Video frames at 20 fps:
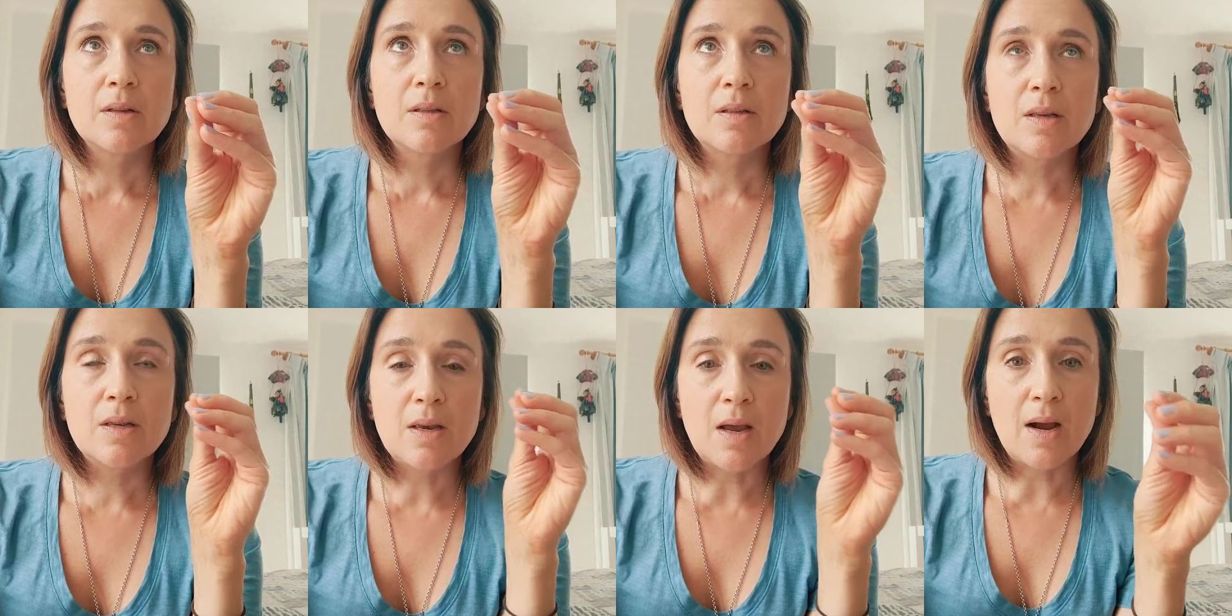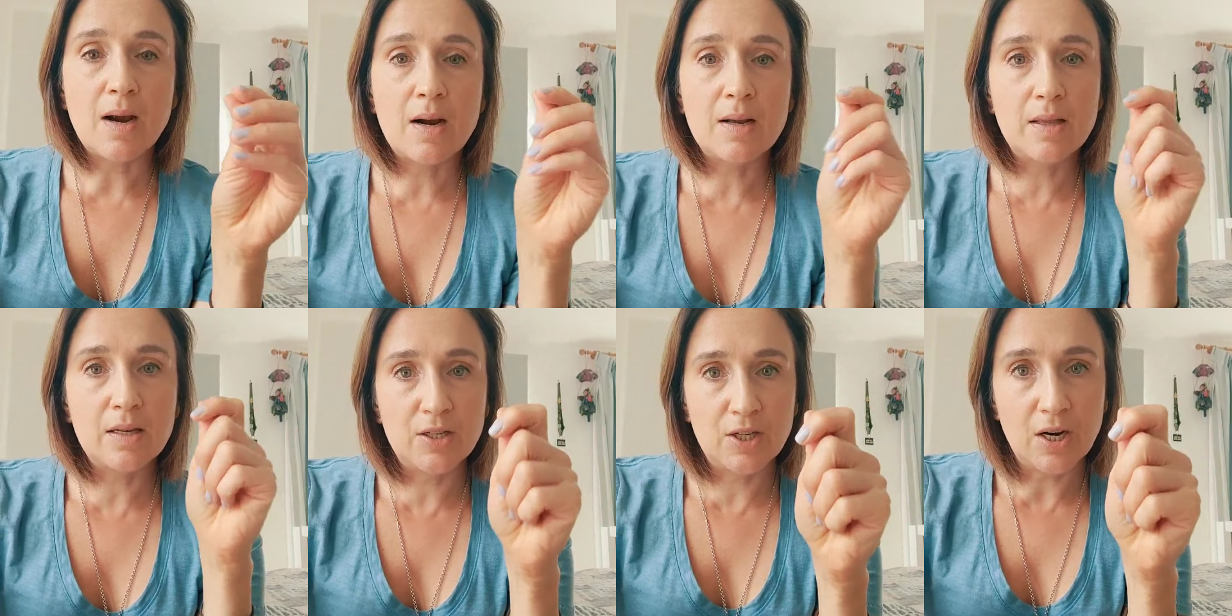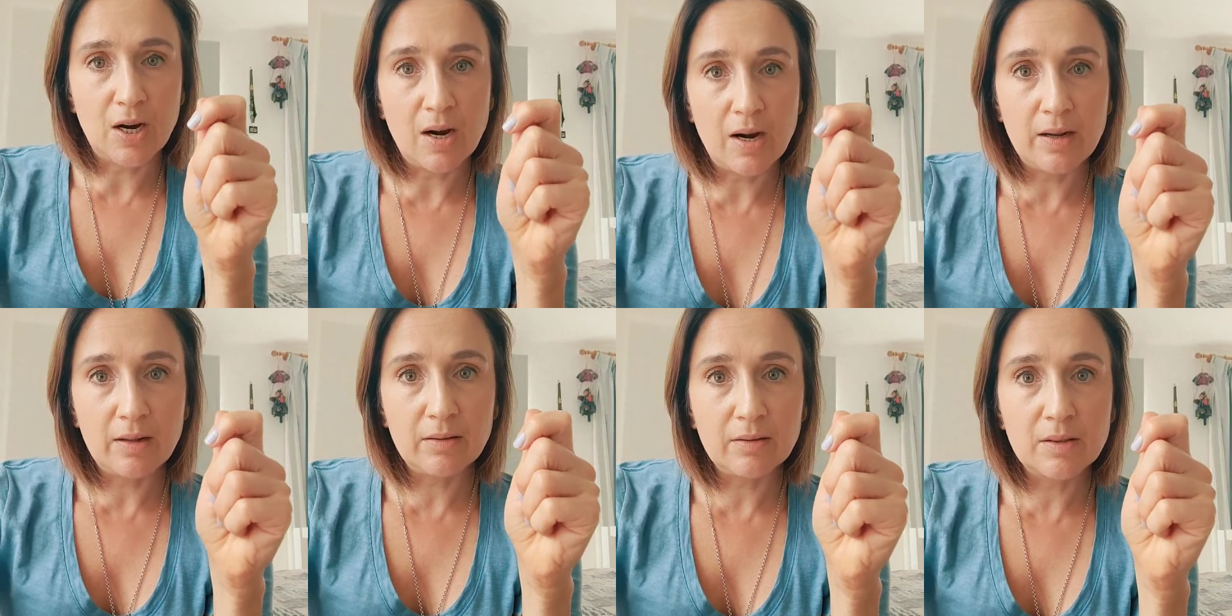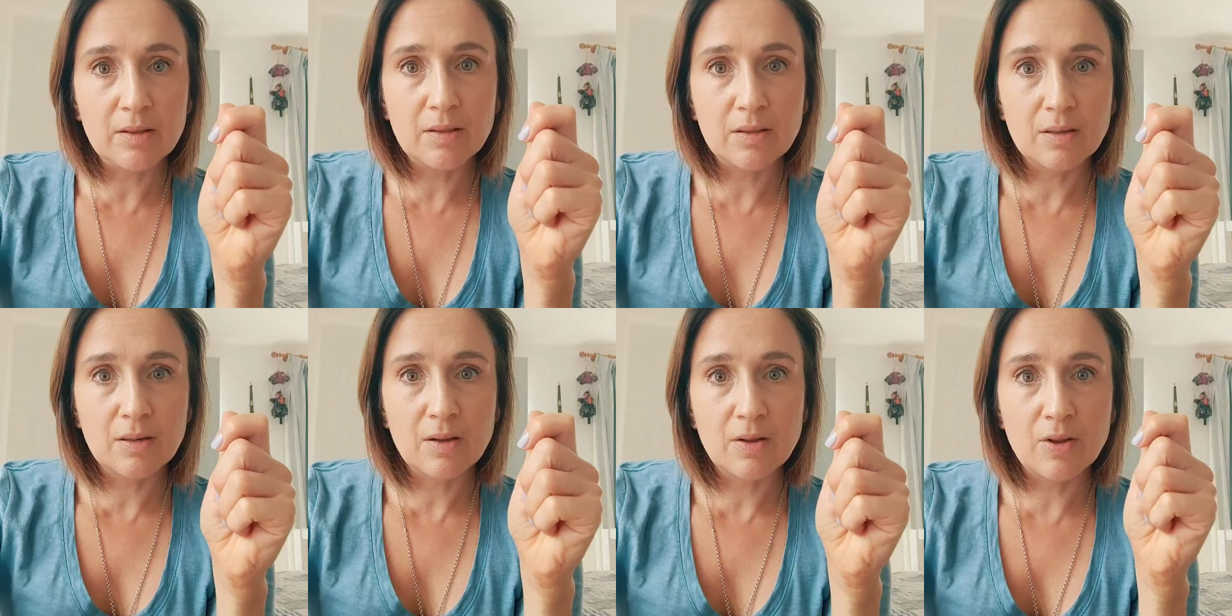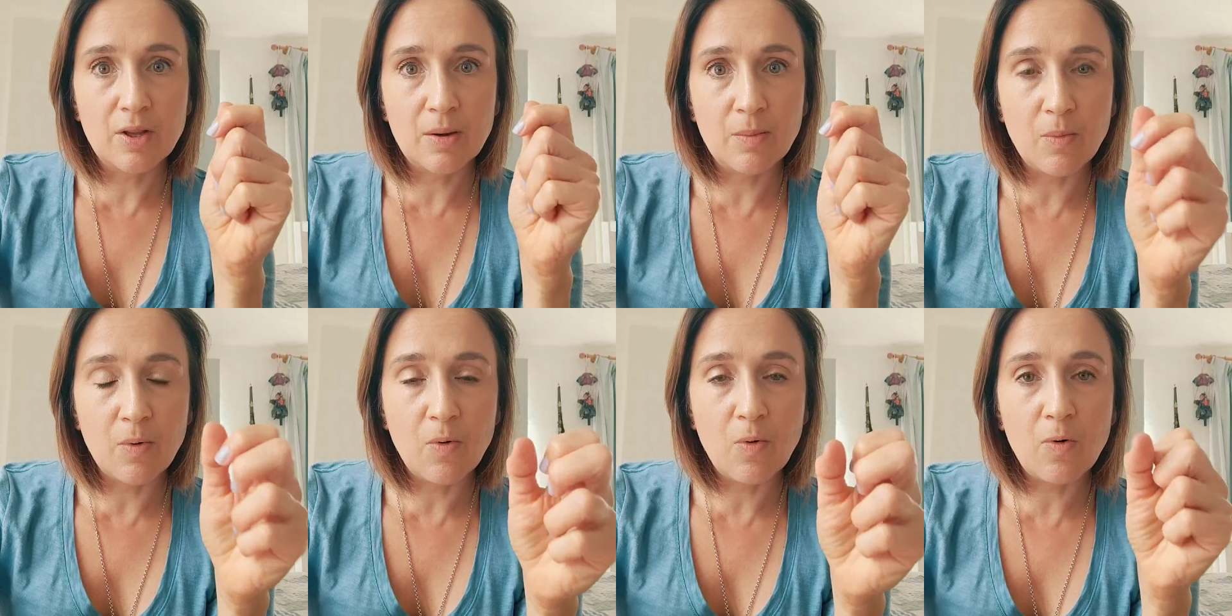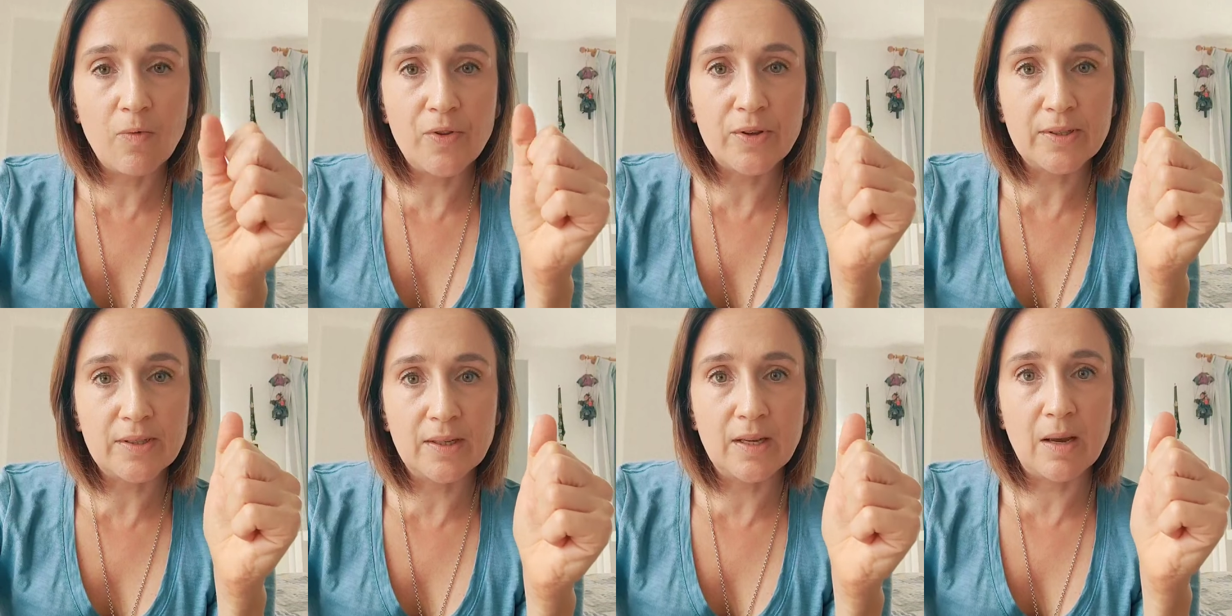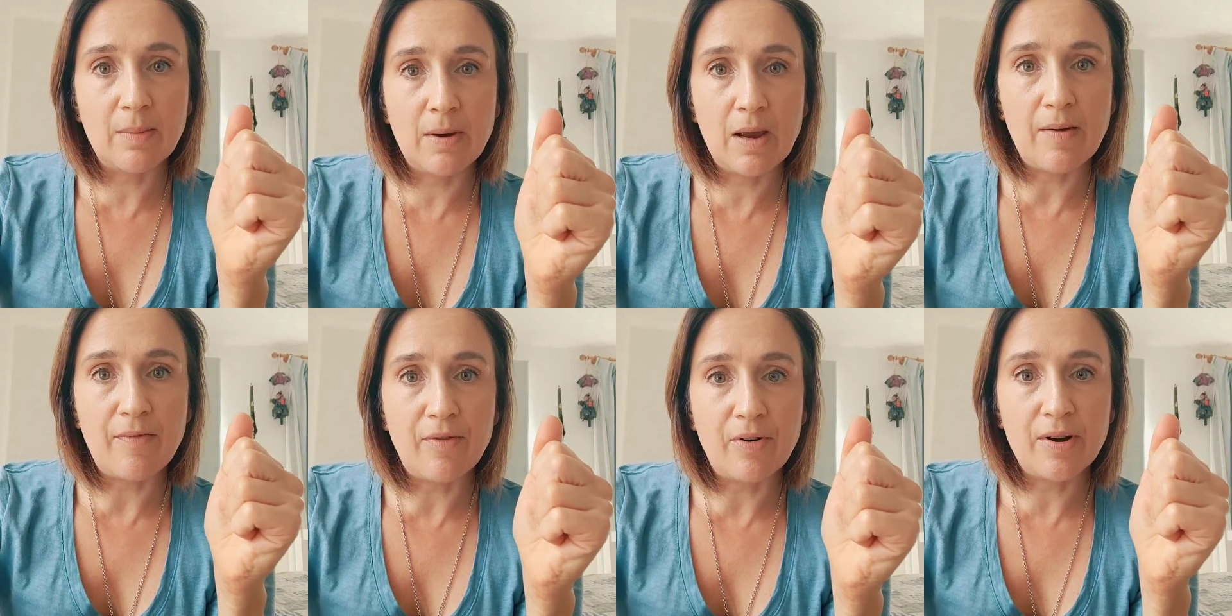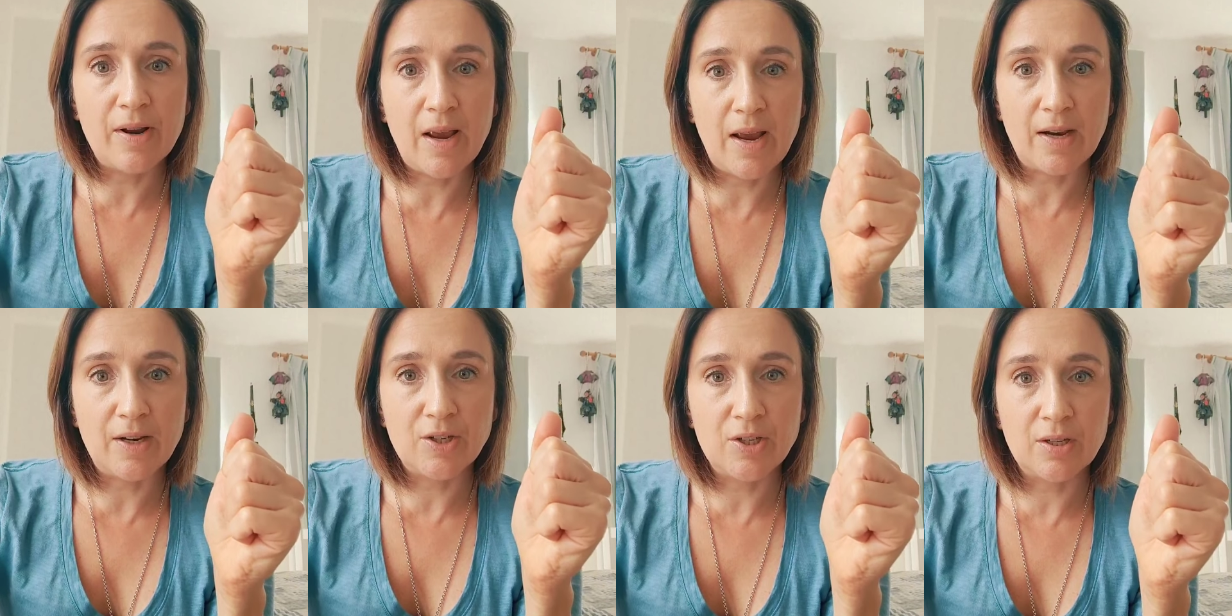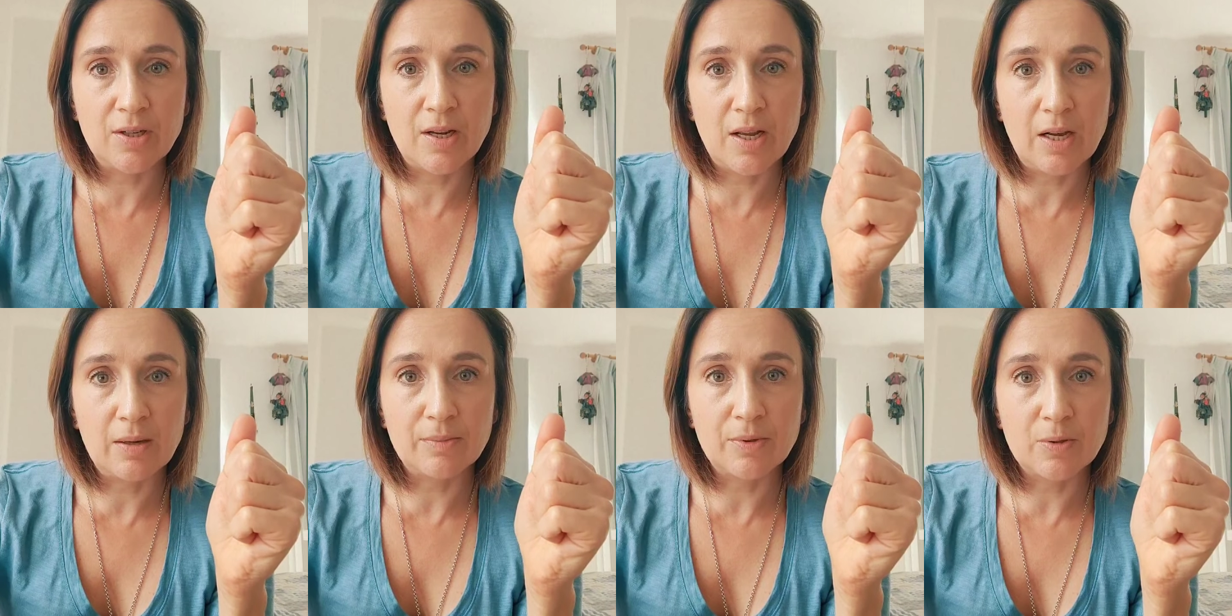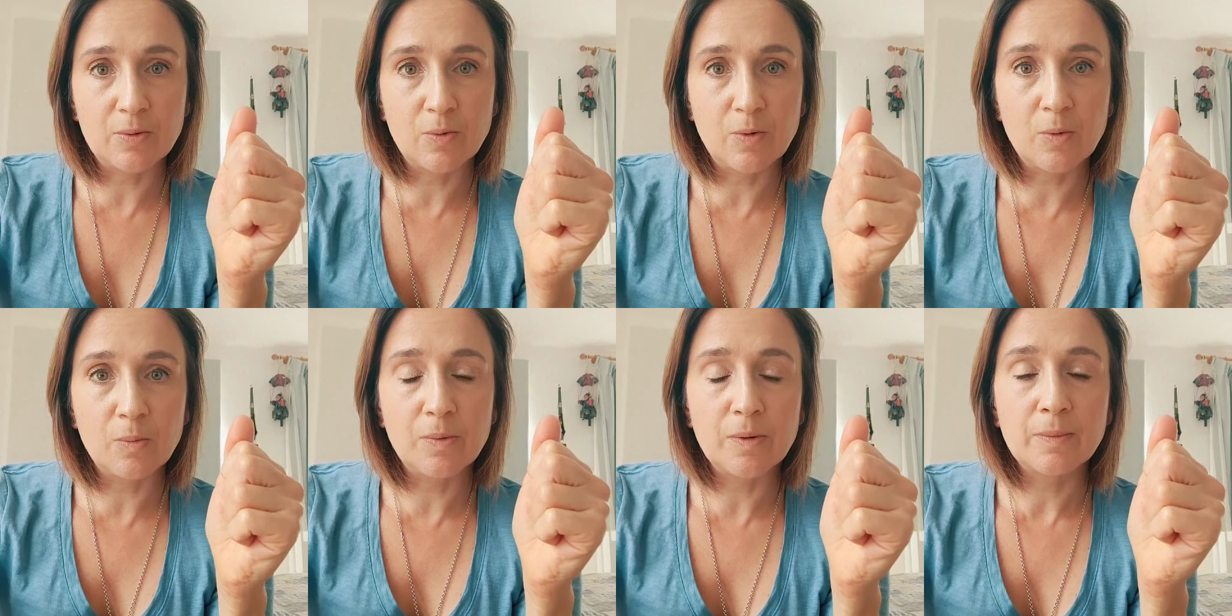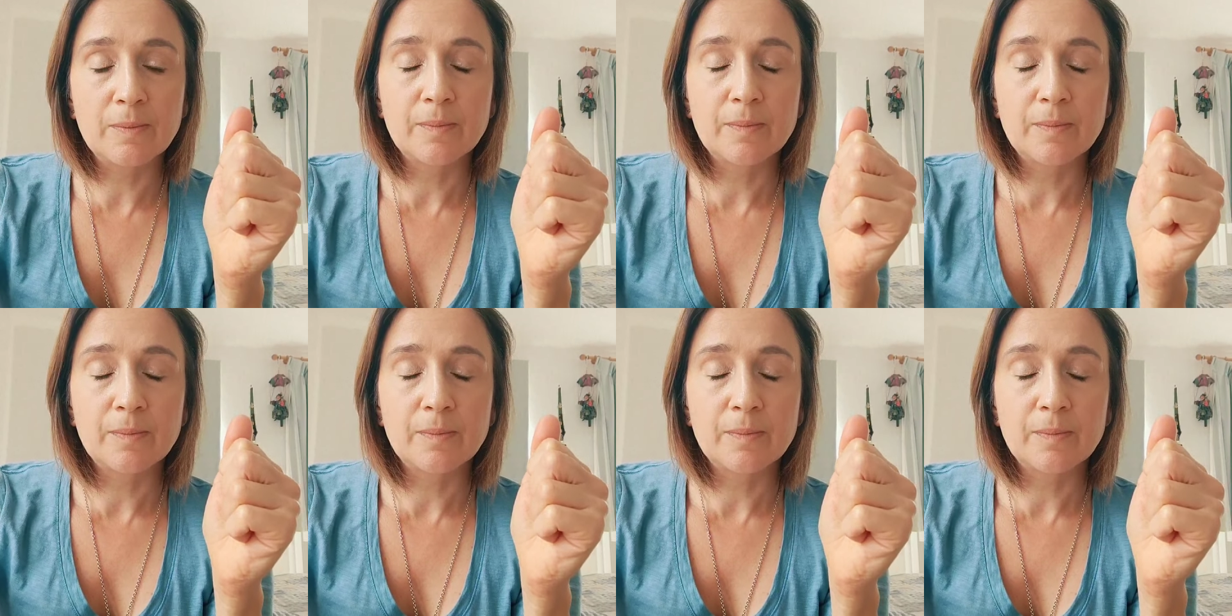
the younger the child, the more of this EMF radiation they absorb.